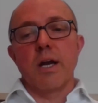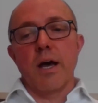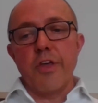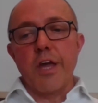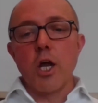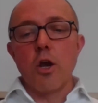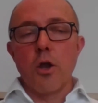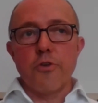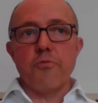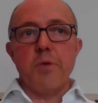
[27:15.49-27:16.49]
And I think a
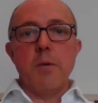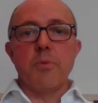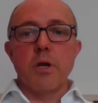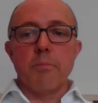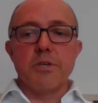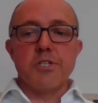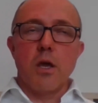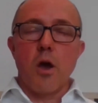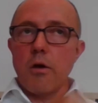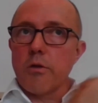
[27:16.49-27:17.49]
lot of people are
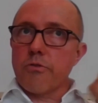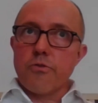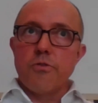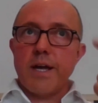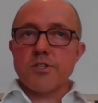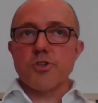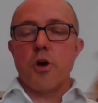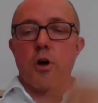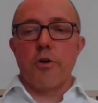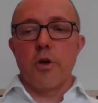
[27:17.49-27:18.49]
busy going through that
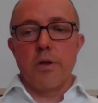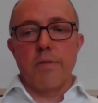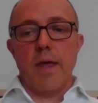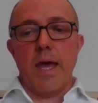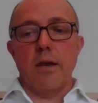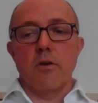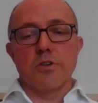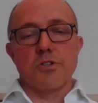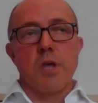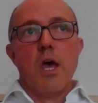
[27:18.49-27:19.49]
scenario in the head,
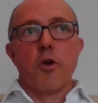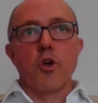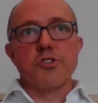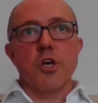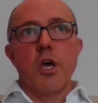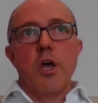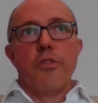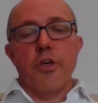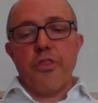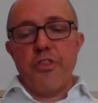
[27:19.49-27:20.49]
because
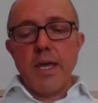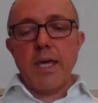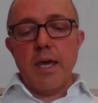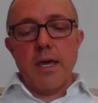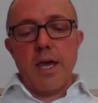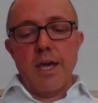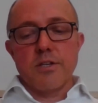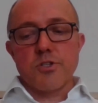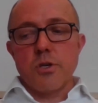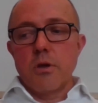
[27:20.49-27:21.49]
the thinking
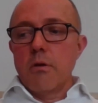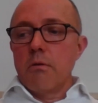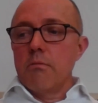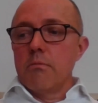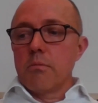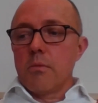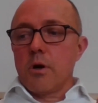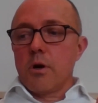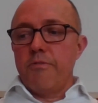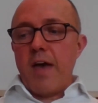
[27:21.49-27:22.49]
is
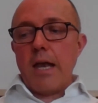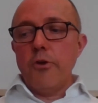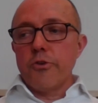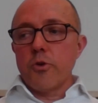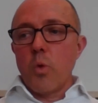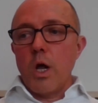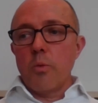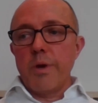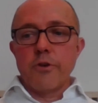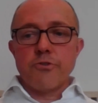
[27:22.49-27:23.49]
value did
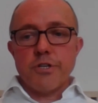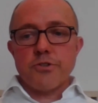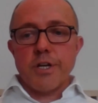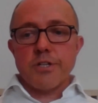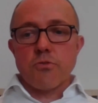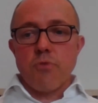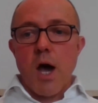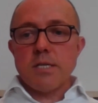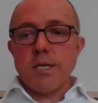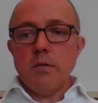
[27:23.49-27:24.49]
well when interest rates are
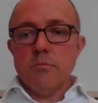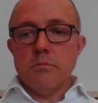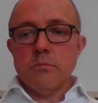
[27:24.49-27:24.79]
rising.